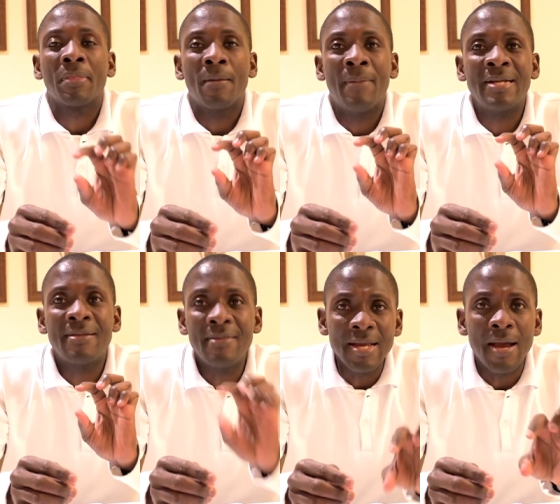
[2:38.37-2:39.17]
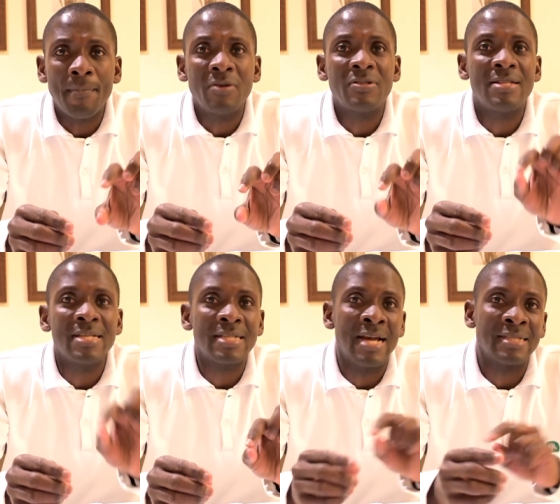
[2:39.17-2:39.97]
but think about
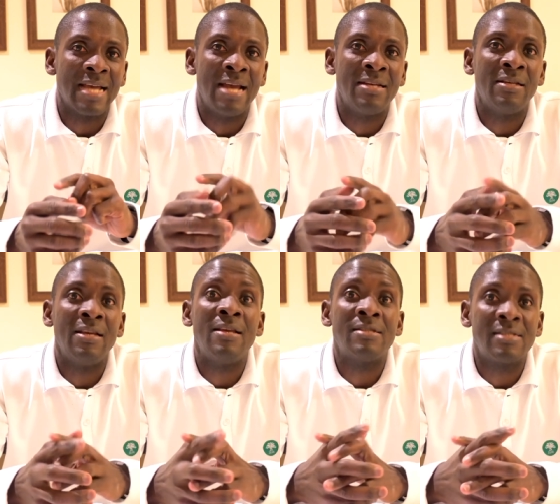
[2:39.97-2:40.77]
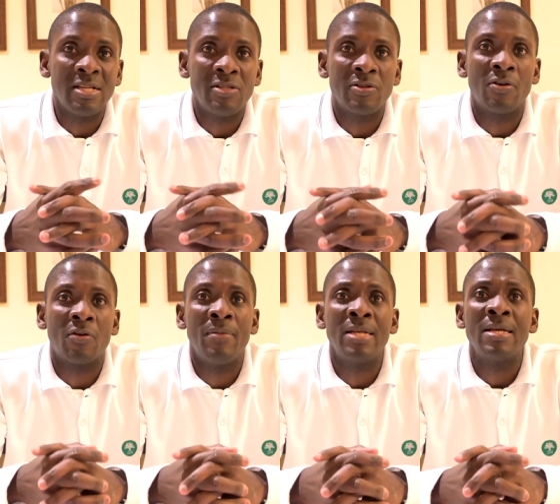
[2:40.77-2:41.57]
this as an essential
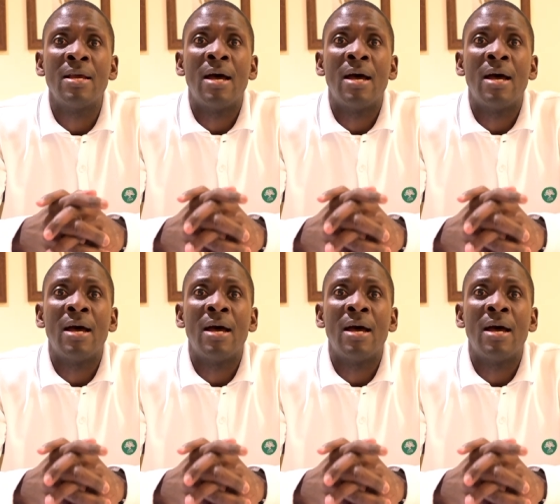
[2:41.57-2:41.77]
document,